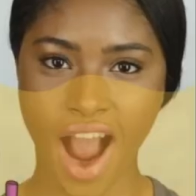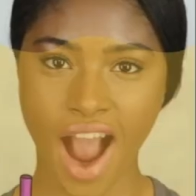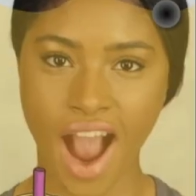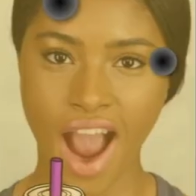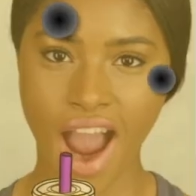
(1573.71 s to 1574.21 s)

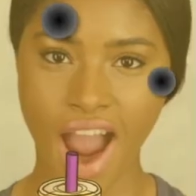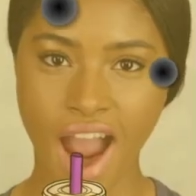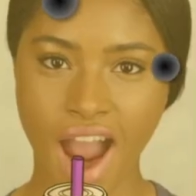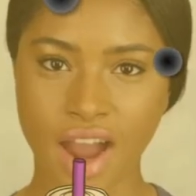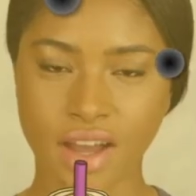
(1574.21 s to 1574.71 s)
Then here
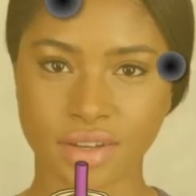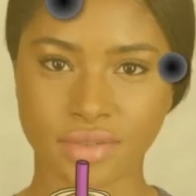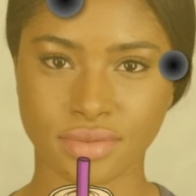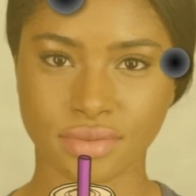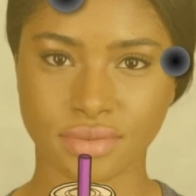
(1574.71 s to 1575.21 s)
I'm going to
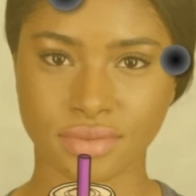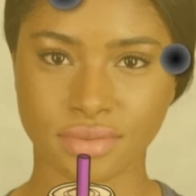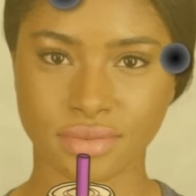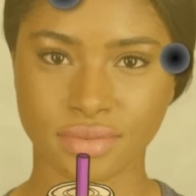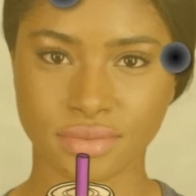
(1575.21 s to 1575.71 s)
change to bubble
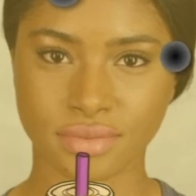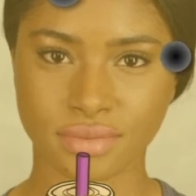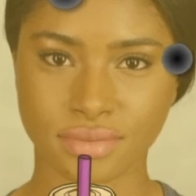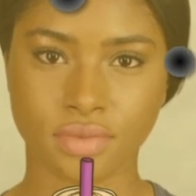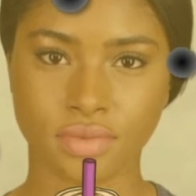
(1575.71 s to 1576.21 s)
2 because
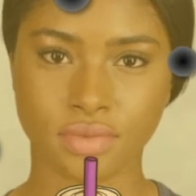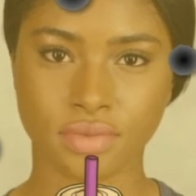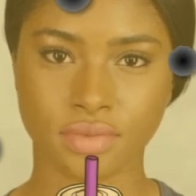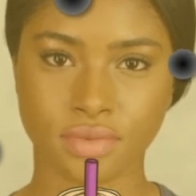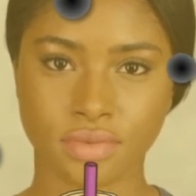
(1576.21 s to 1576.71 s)
I remember
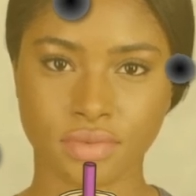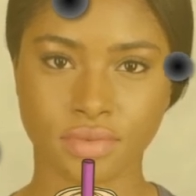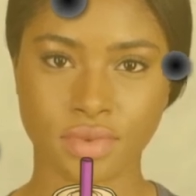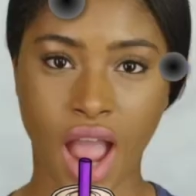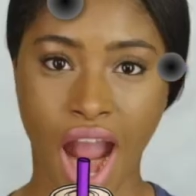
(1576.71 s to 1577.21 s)
putting it as
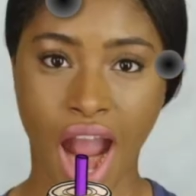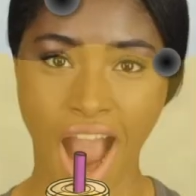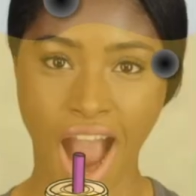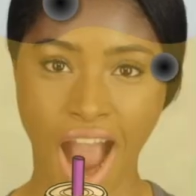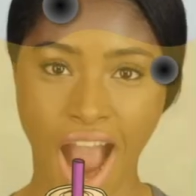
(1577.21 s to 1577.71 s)
bubble 2.
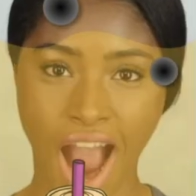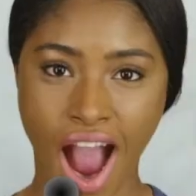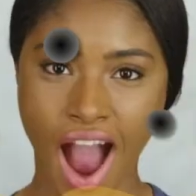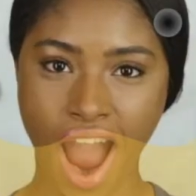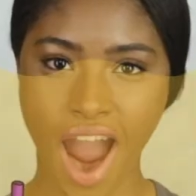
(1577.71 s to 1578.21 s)

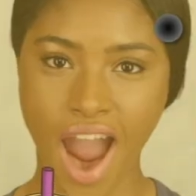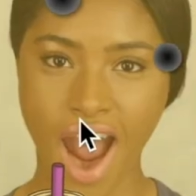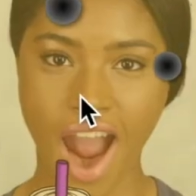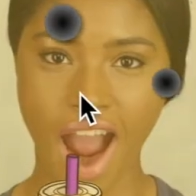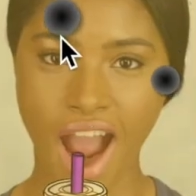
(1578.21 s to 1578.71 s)
So my
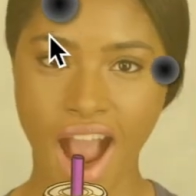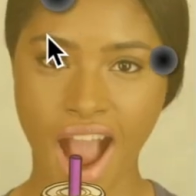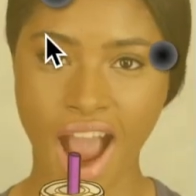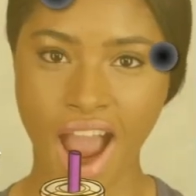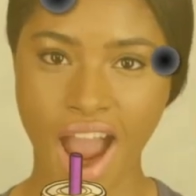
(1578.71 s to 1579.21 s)
second bubble
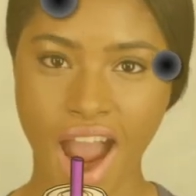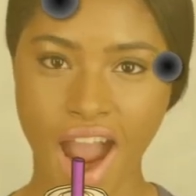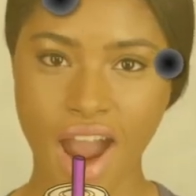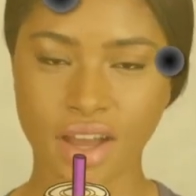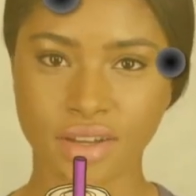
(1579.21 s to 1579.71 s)
also moves
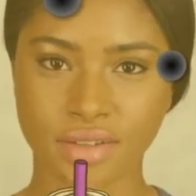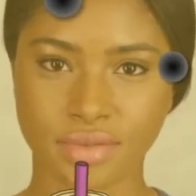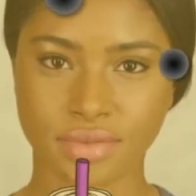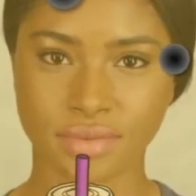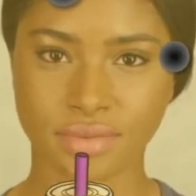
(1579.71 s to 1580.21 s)
up that
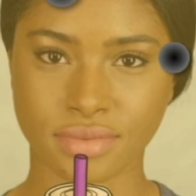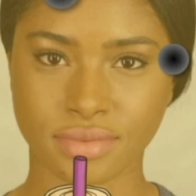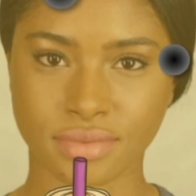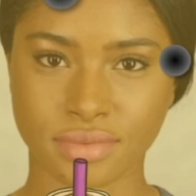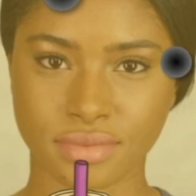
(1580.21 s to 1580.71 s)
way.
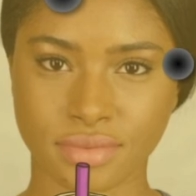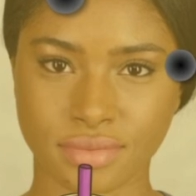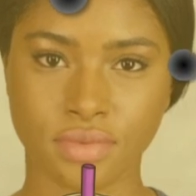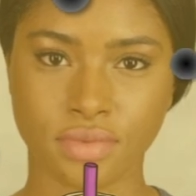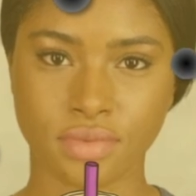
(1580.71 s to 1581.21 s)
And
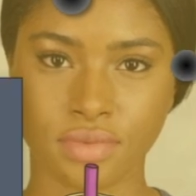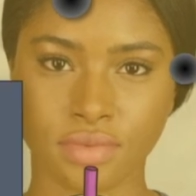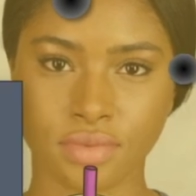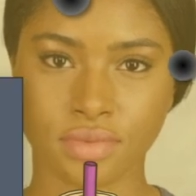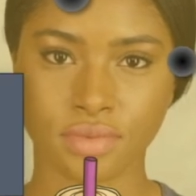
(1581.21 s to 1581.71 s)
then click